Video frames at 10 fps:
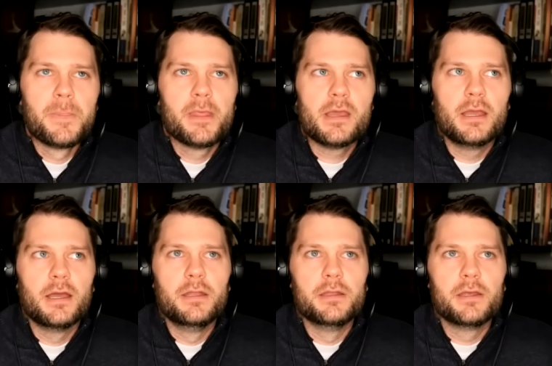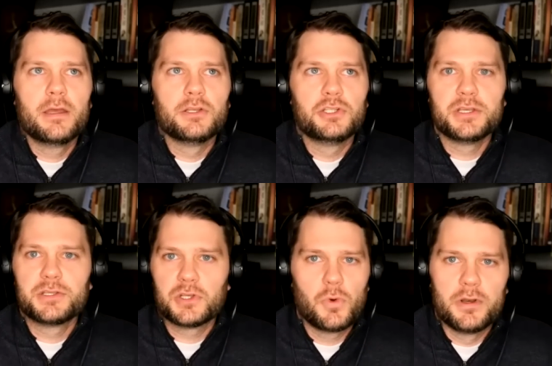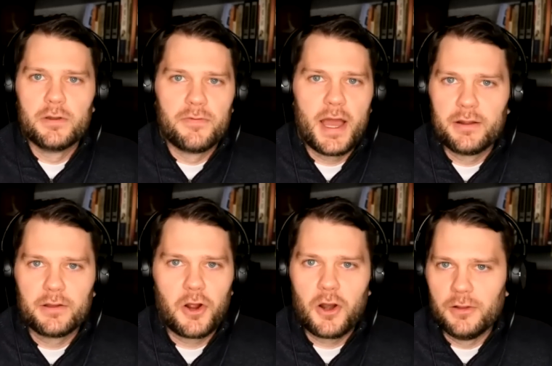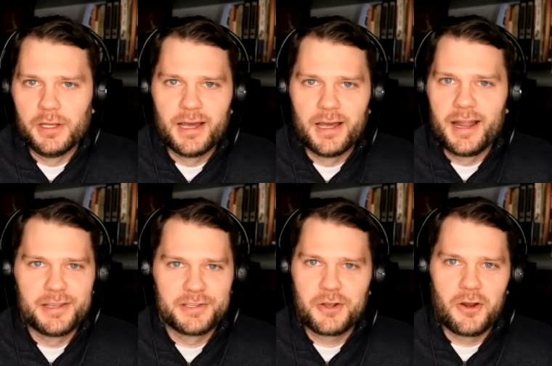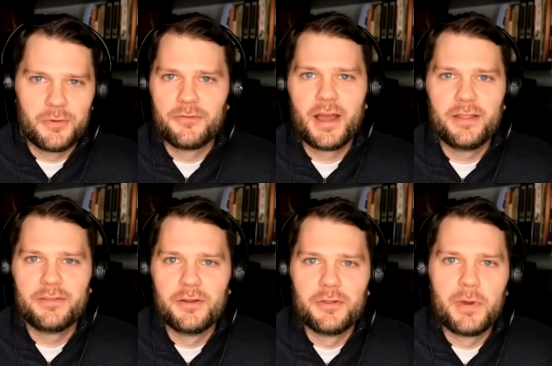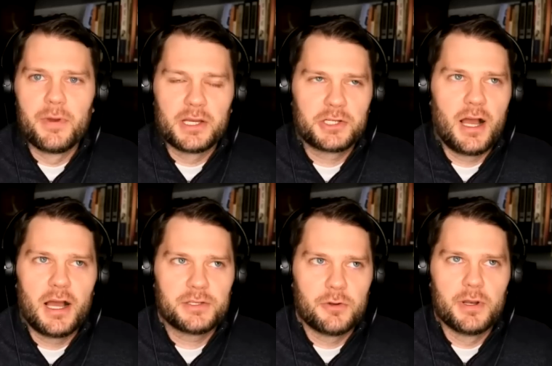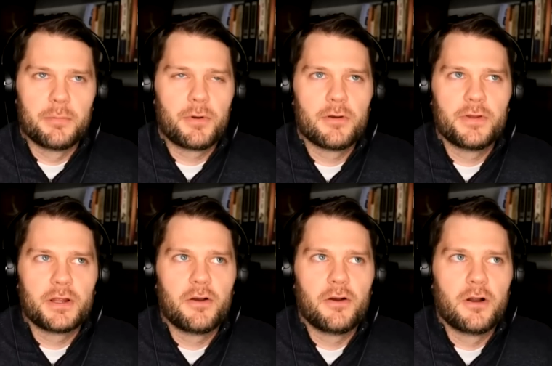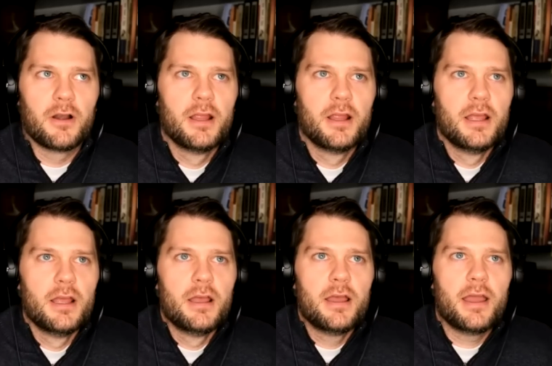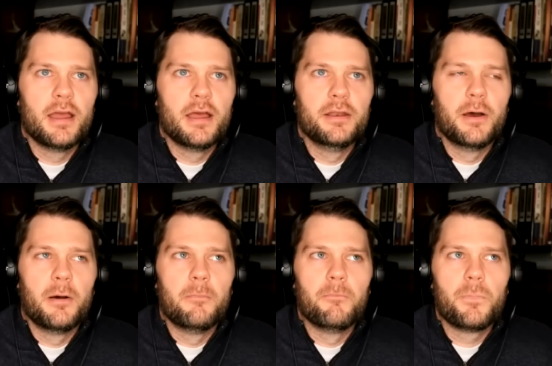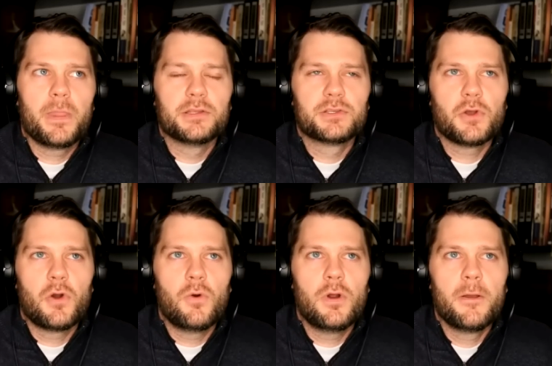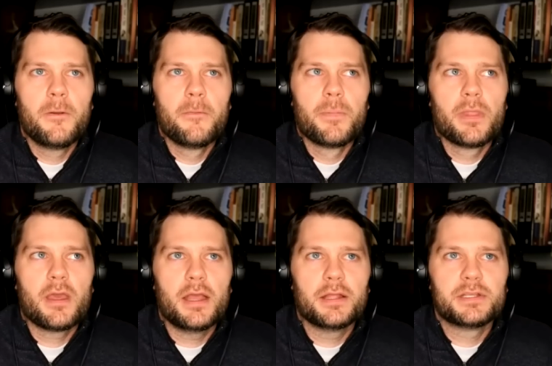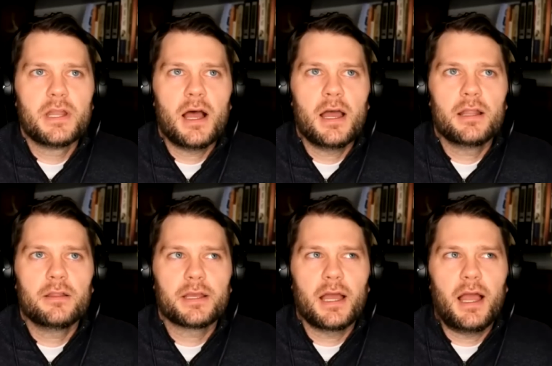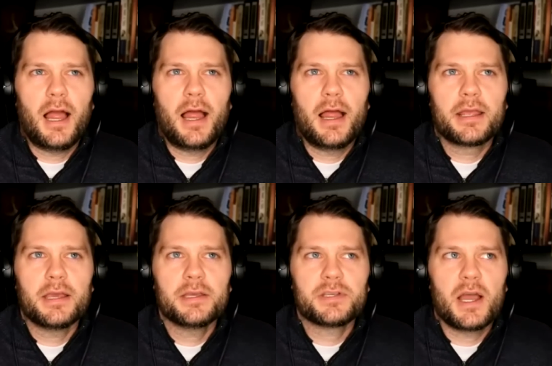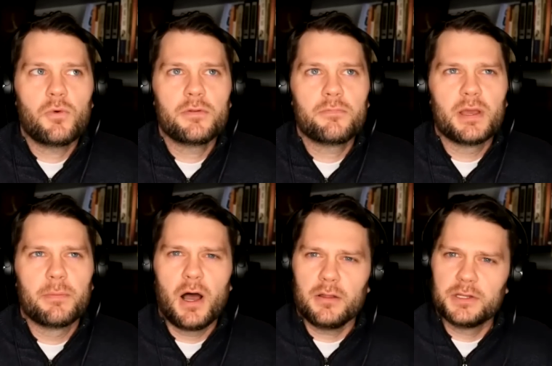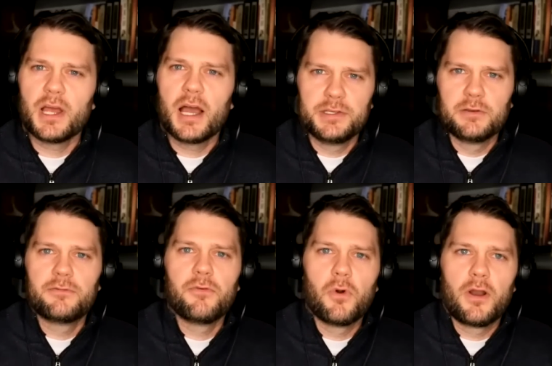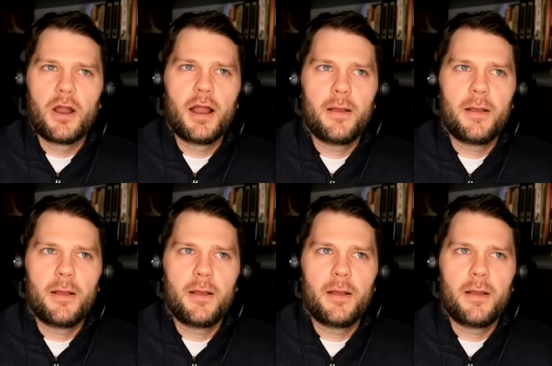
and jesus wouldn't have had a car like that his car would have had you know the best shocks it would have been a perfect car and um and so it's not like I, I guess i wouldn't be apologizing for